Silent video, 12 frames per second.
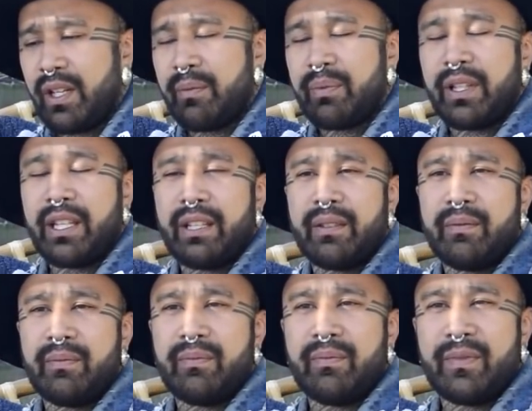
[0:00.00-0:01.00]
playing
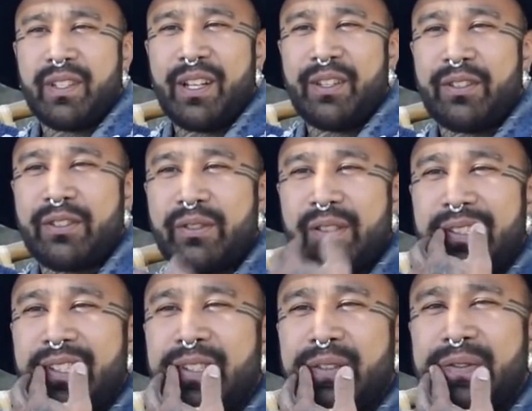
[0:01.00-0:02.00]
on the street,
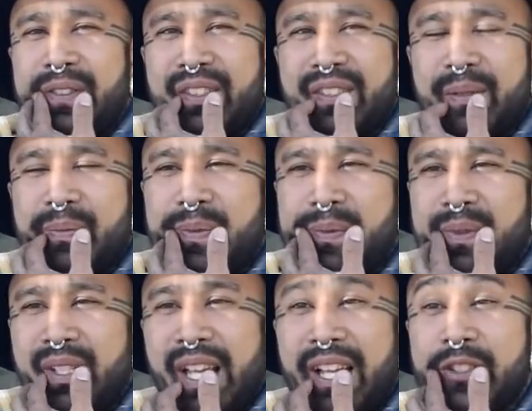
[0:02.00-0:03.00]
you know, for some
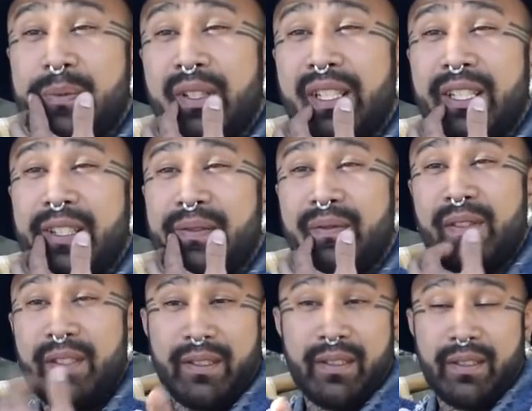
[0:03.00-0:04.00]
gas money and
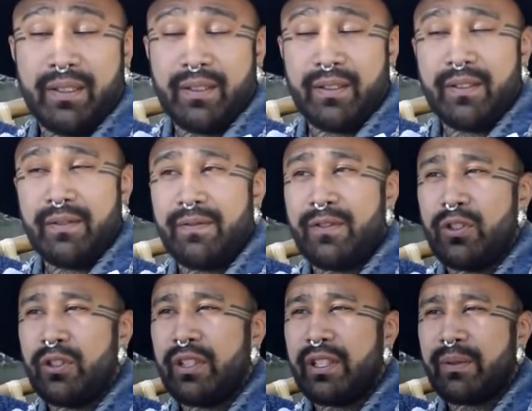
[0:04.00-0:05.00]

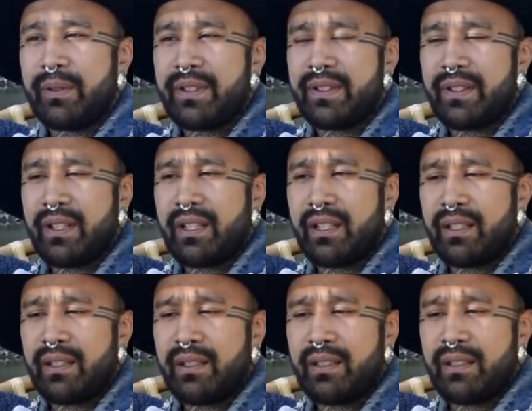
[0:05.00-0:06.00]
food, it was I